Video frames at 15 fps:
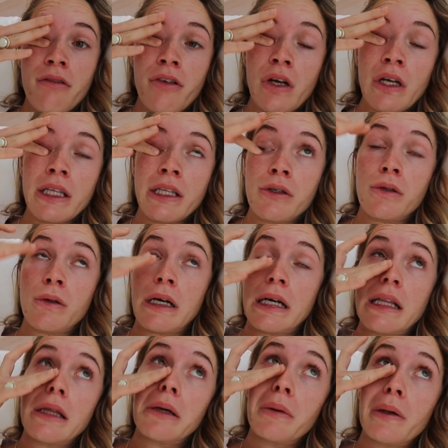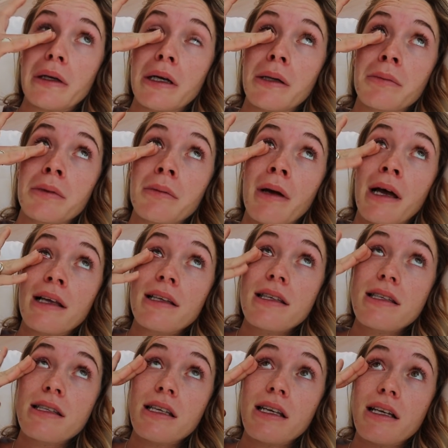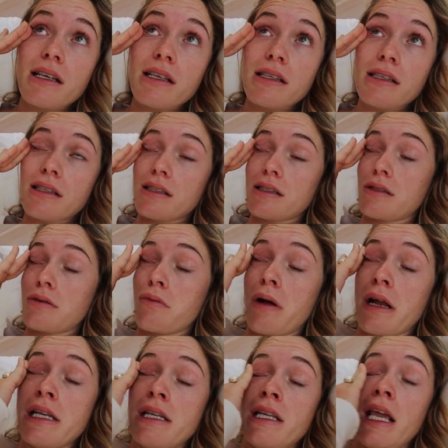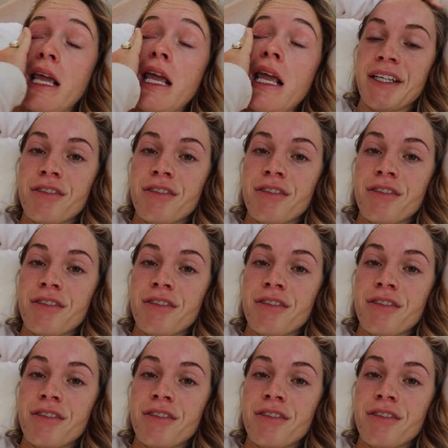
For a little while, I woke up at about 6:20.